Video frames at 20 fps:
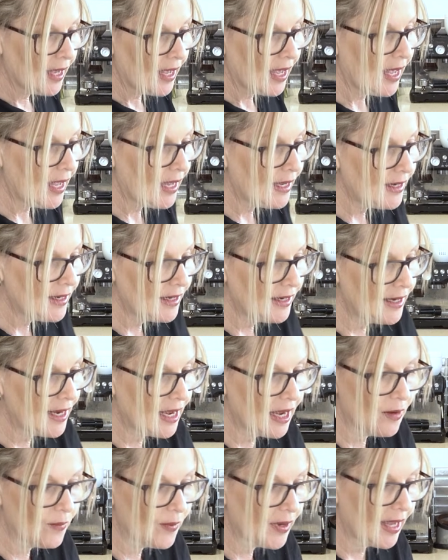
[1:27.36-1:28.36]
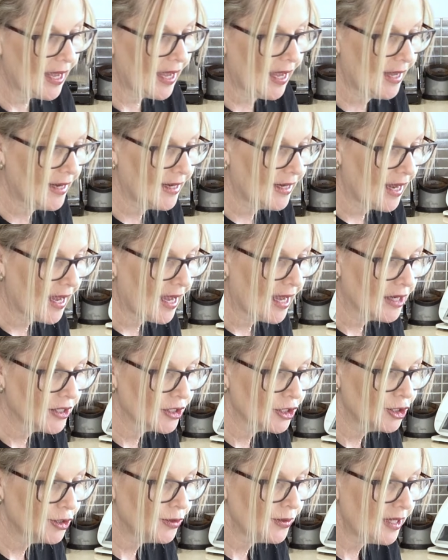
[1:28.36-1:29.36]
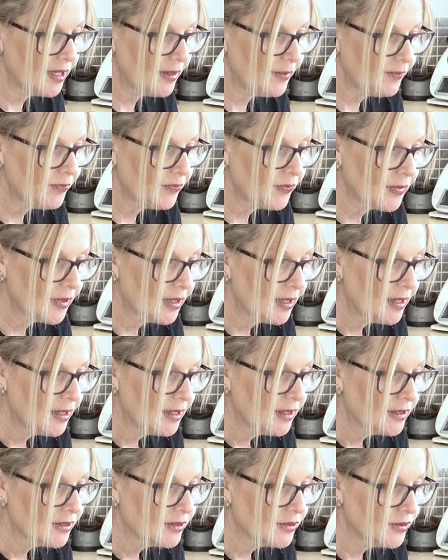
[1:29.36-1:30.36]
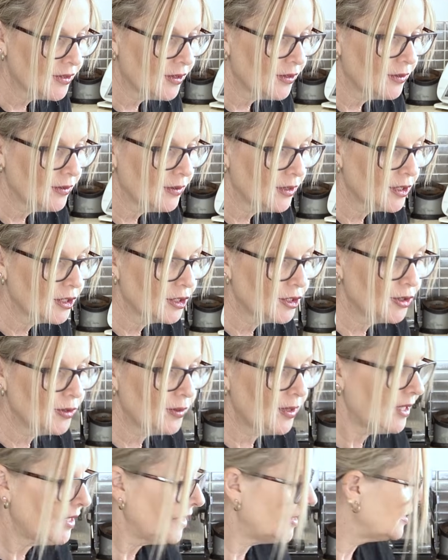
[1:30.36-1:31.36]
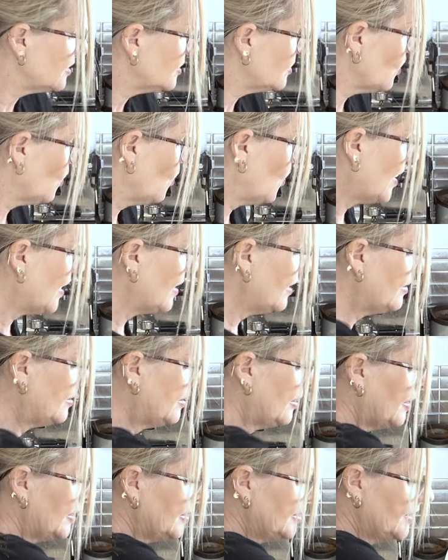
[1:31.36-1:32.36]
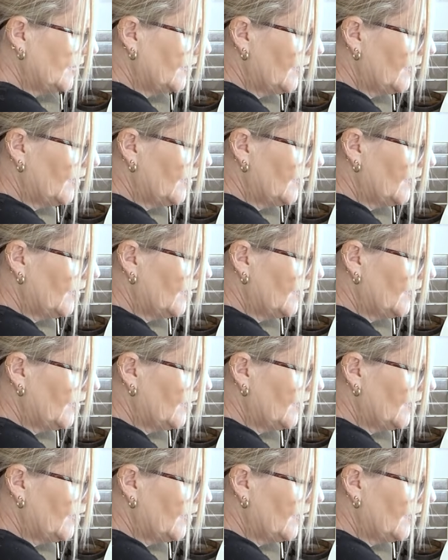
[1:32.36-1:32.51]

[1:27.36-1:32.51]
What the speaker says: And now we're adding our sugar. So sugar is 190